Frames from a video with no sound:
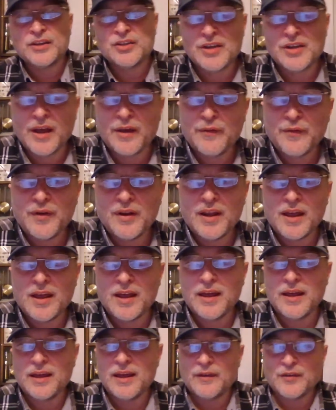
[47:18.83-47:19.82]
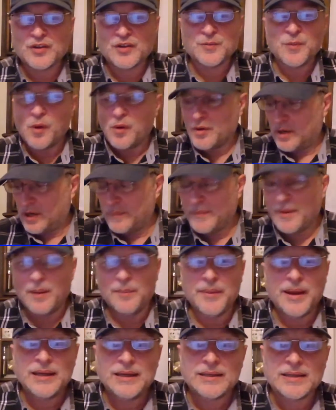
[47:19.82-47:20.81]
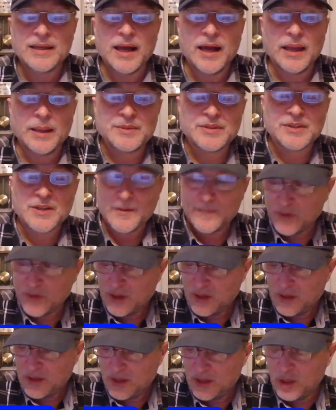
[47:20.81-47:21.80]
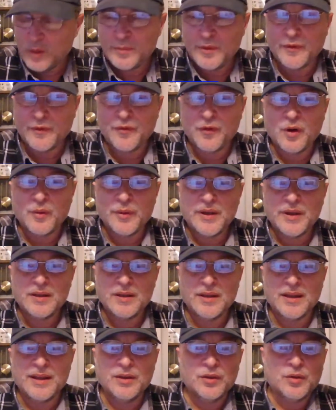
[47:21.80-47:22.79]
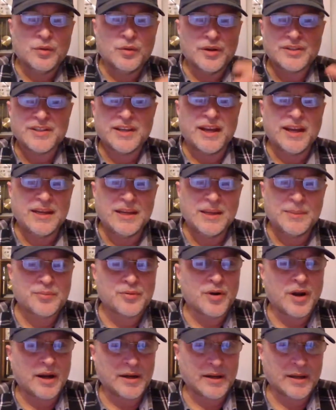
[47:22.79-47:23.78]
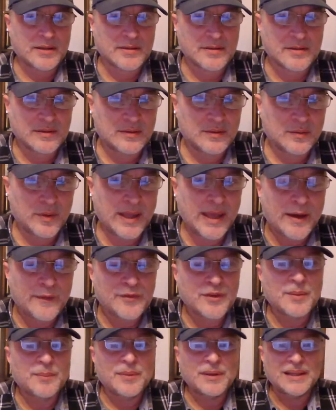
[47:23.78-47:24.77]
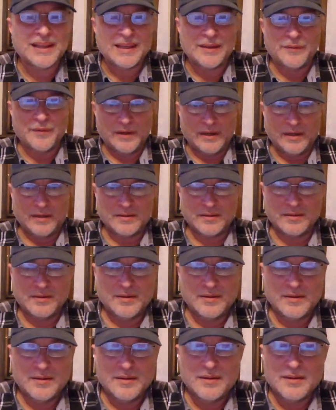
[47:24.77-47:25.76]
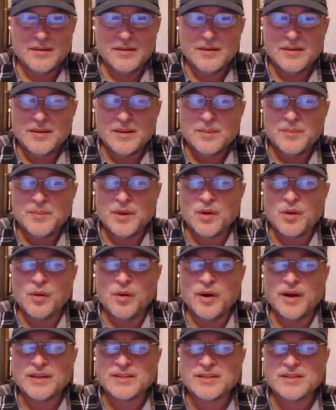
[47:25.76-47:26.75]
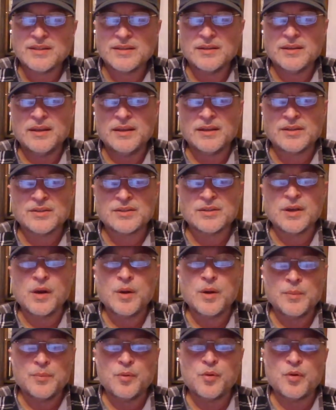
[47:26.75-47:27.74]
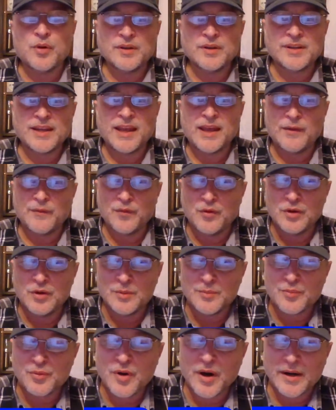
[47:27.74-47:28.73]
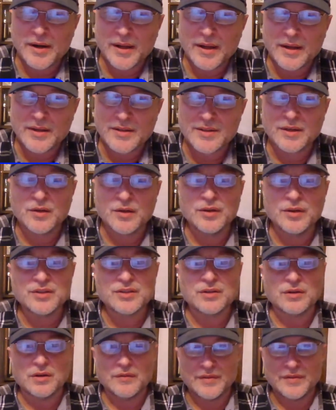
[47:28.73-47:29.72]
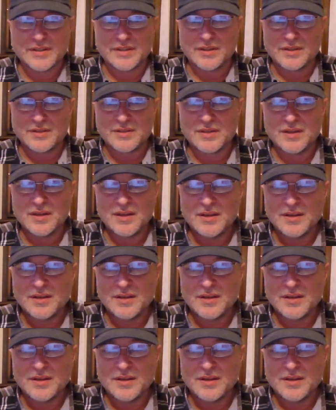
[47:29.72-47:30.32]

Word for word: Jeff and I have spoken about many times, you know, before we endorse any product, we have to believe in it because it's so important to have good products and good services.